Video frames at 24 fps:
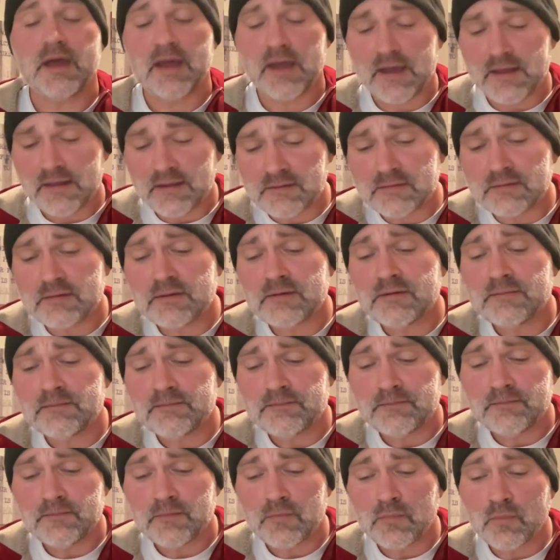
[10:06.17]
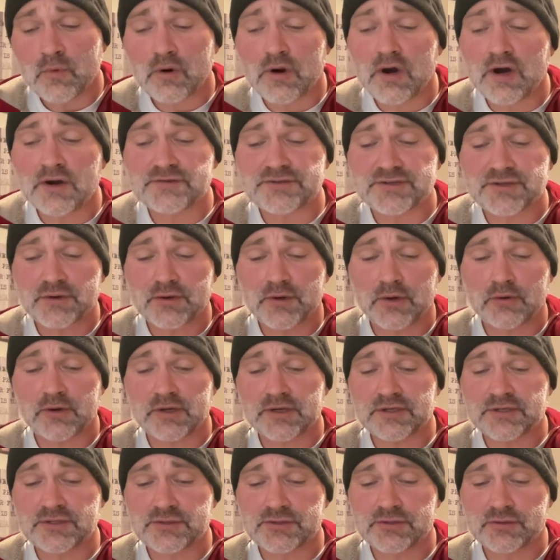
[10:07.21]
And we're also
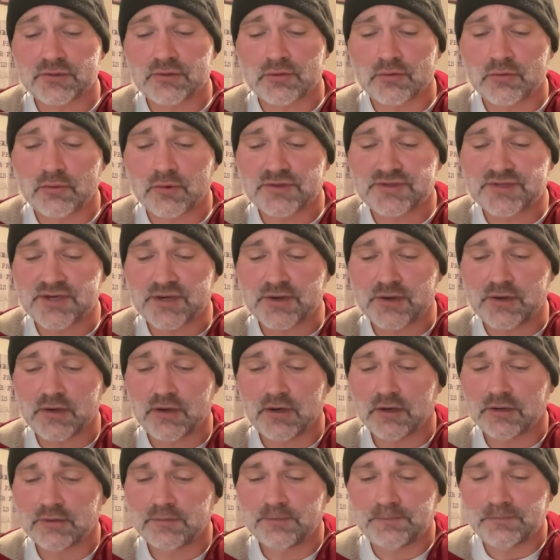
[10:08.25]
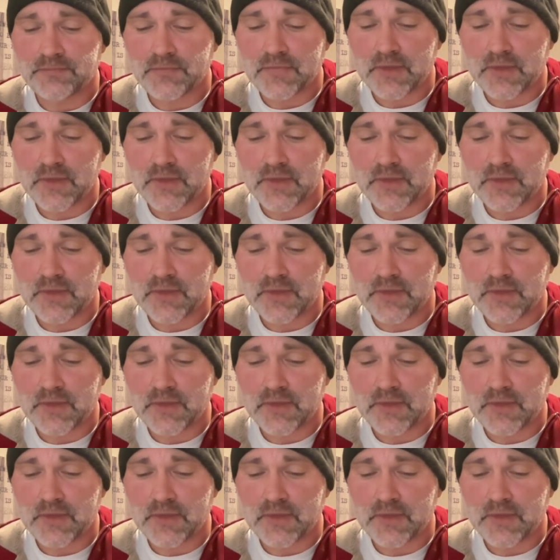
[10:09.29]
going to, what's it called?